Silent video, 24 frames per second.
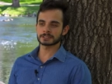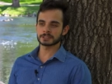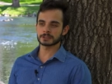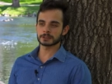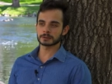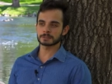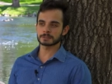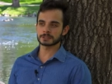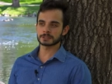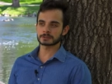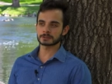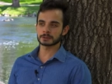I
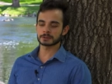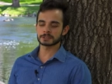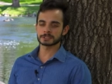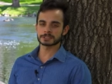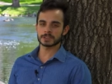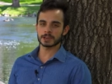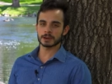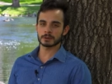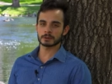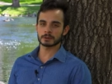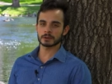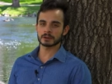hope this works
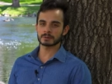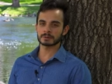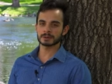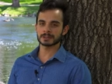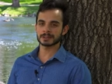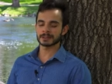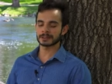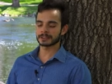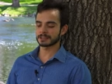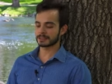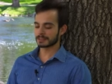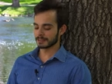out well. But
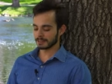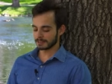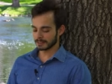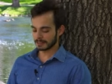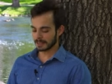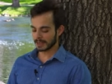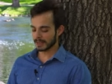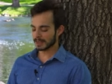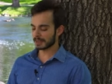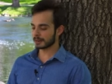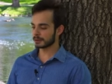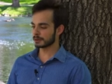like,
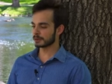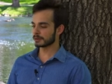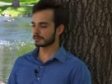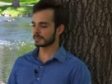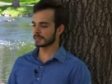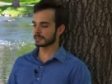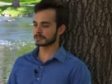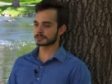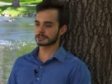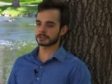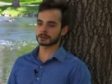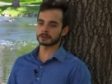yeah, I don't know if
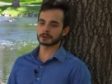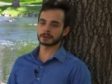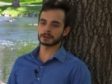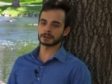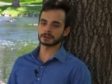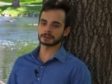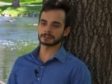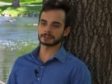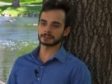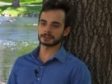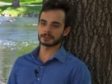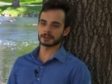that was
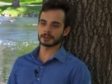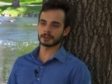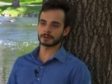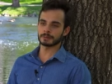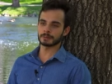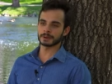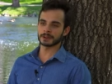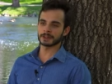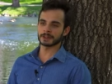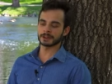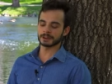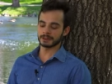coherent at all,
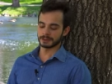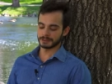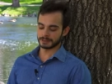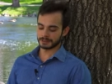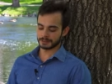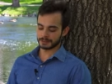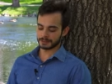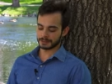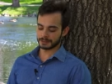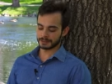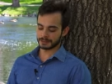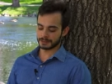but
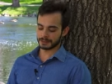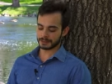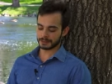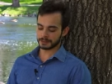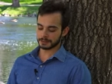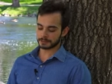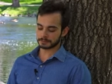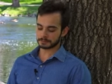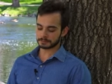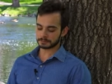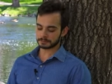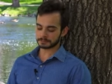
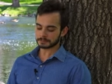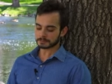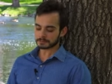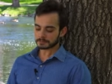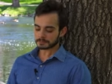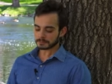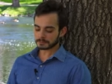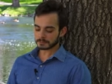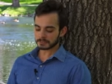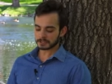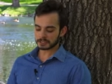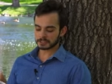uh,
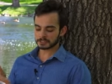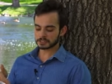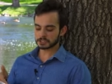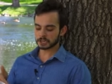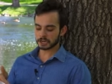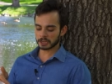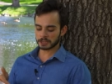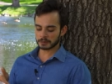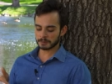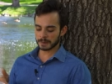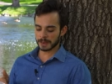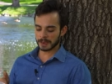
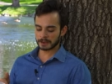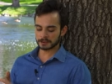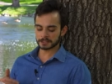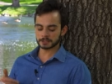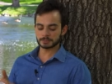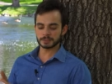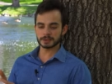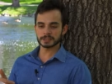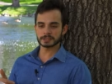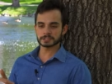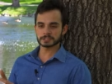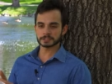check him out. His
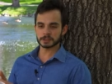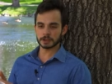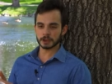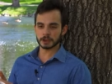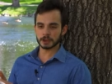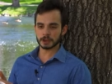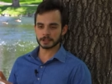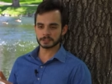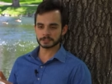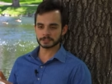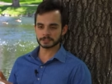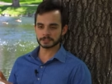page is
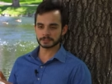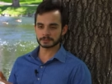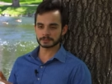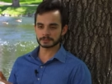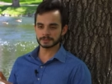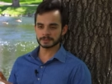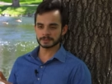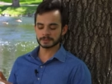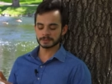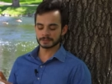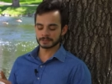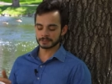awesome.
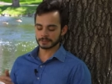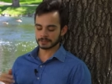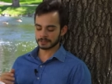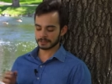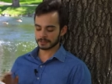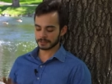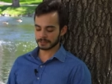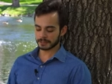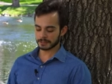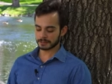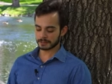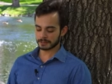
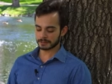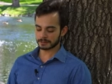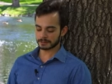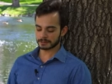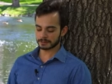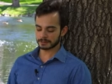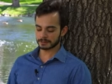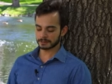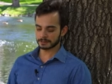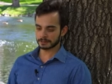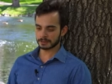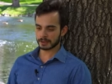And
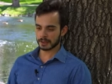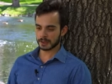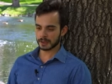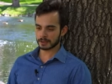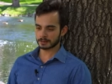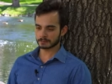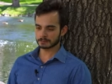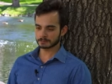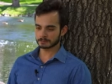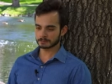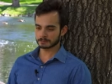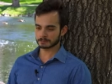yeah, all
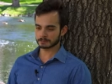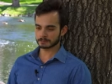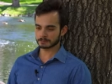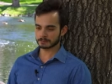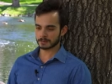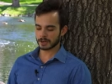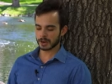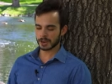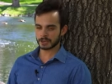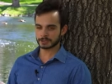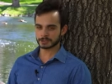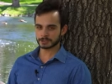
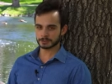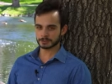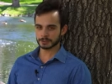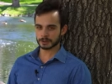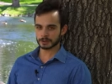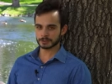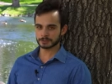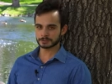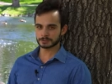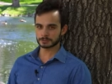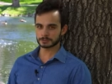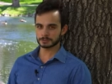right, let's, go,
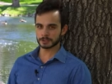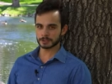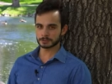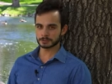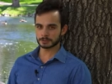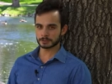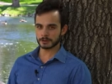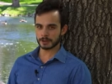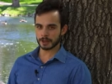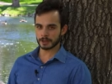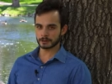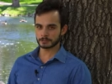let's, let's
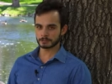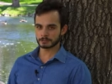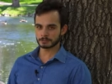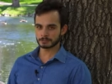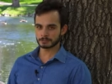move on.